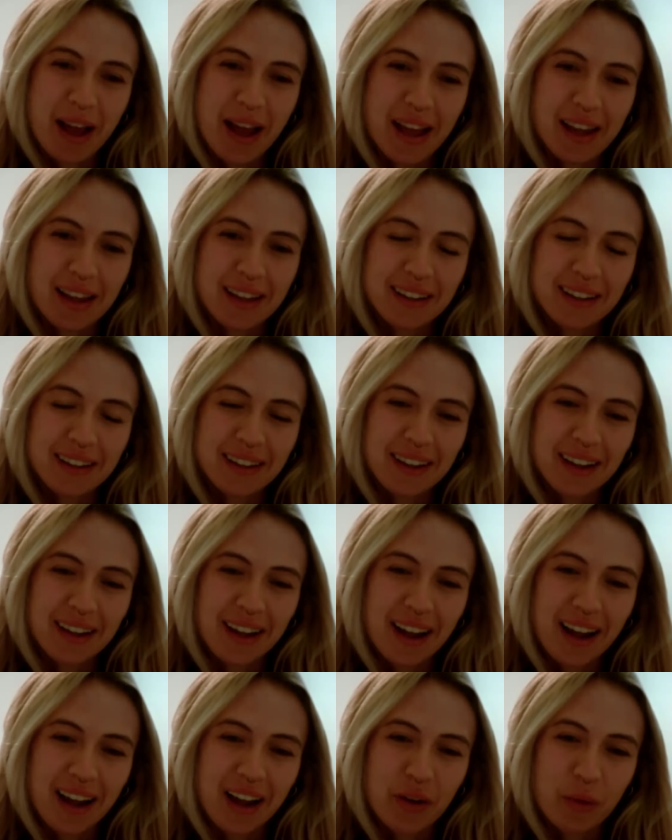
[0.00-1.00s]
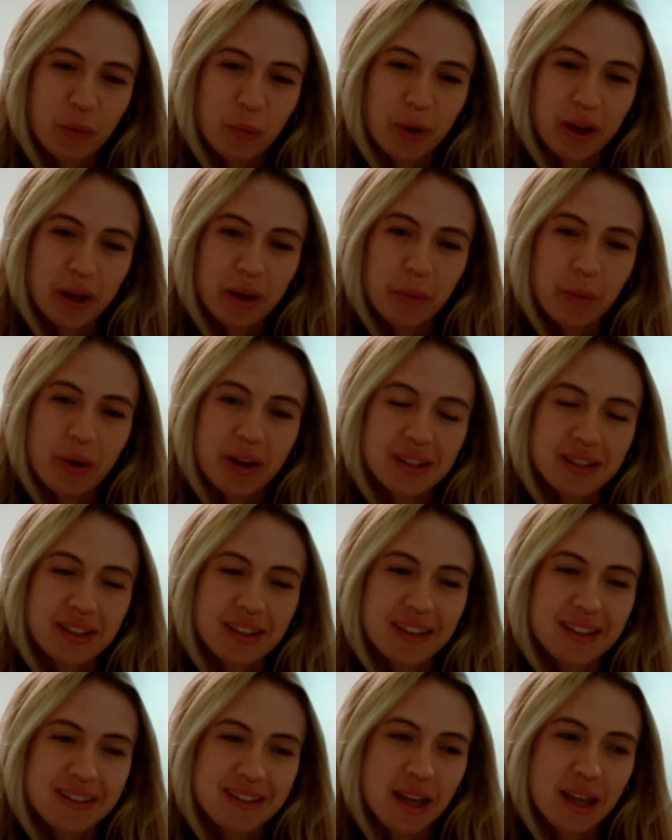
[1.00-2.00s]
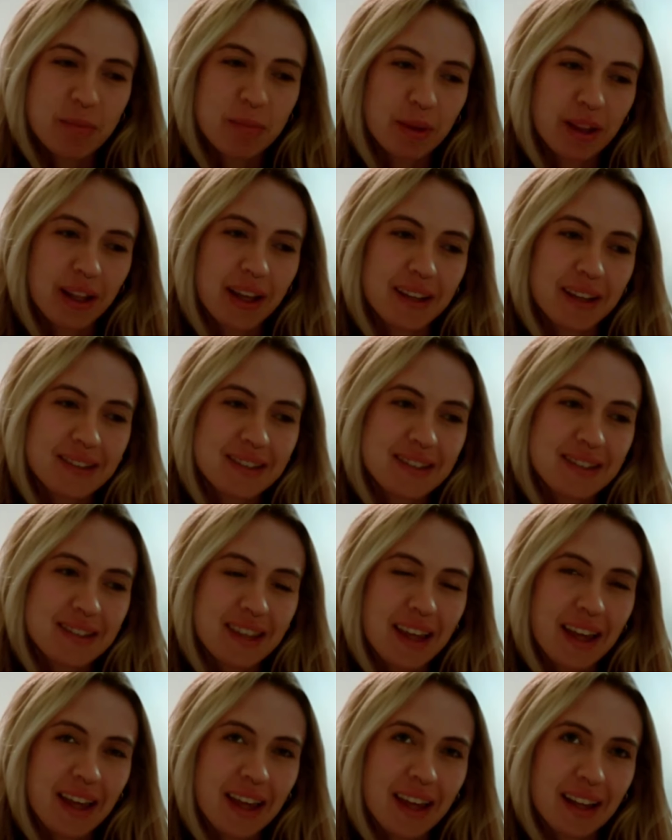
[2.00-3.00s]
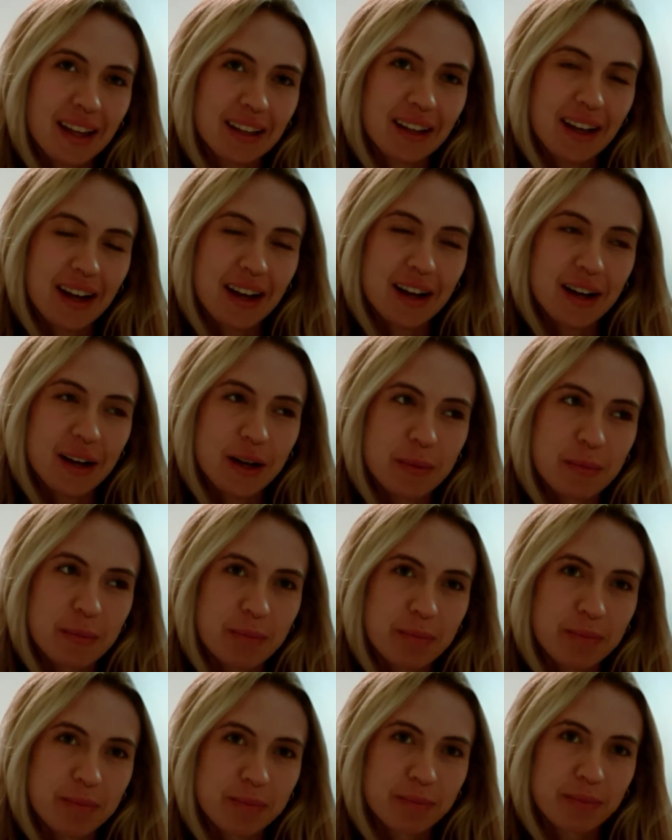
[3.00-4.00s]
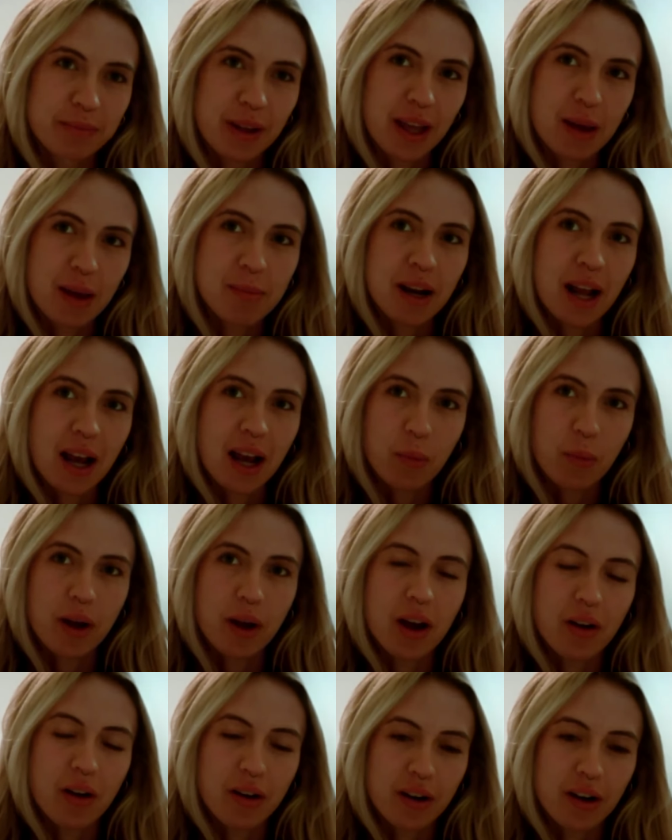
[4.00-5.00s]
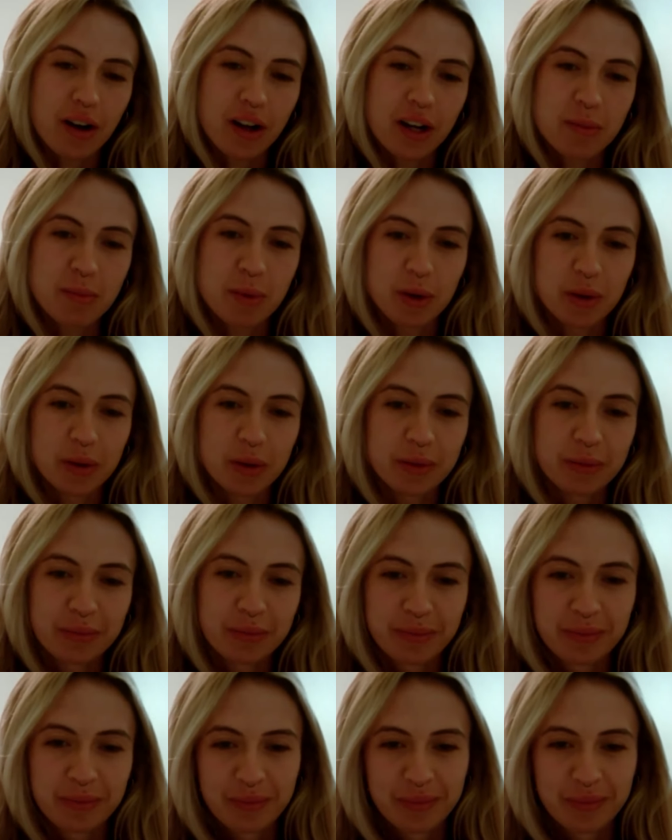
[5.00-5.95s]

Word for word: you, um, but. And we went to the same place that um, him and I went on our honeymoon.